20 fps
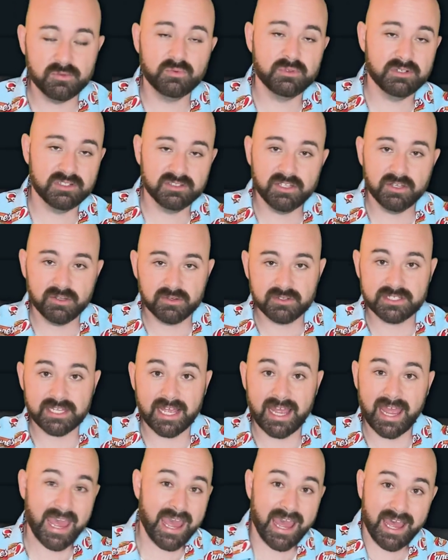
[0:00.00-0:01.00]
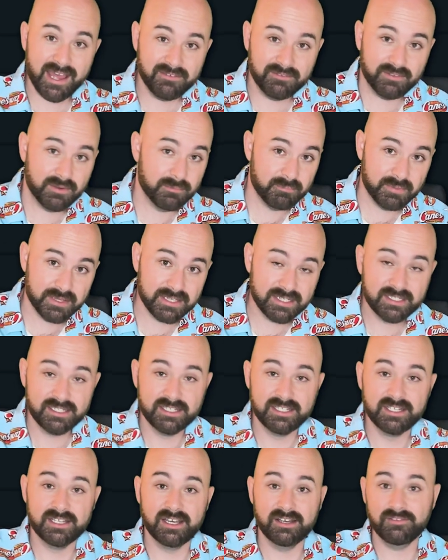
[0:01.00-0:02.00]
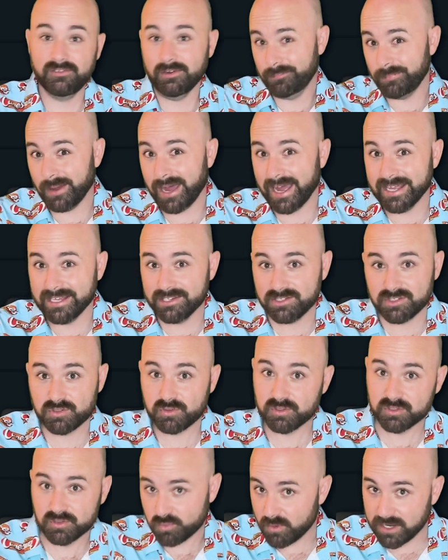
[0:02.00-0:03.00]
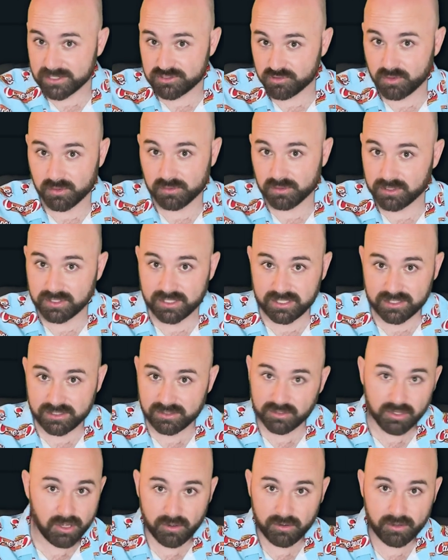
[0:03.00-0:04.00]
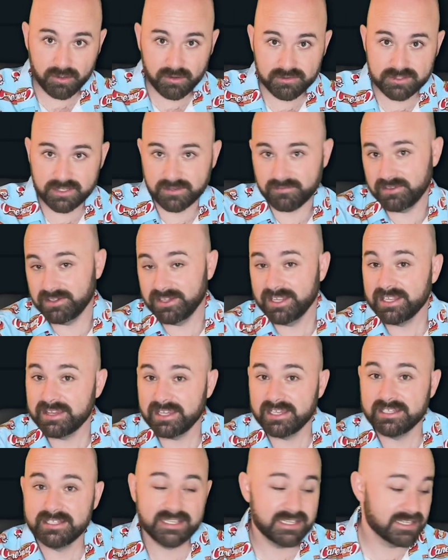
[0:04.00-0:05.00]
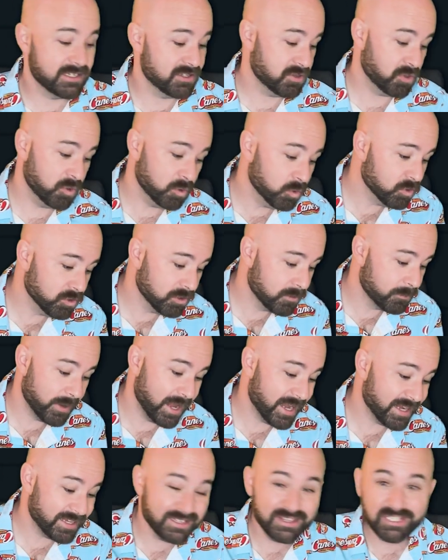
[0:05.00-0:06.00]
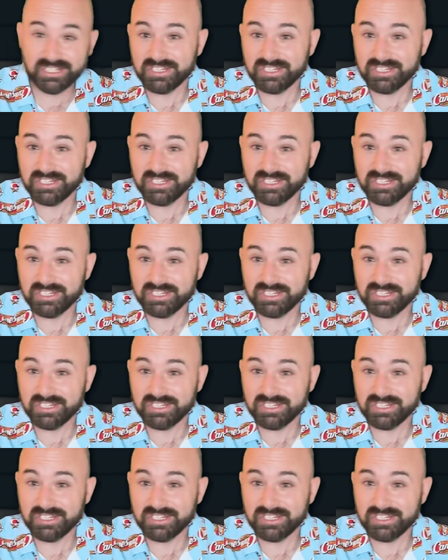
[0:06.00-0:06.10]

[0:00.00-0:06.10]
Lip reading: will notice I have a bit of a bias towards retro looking logos. I feel like they did it cooler back in the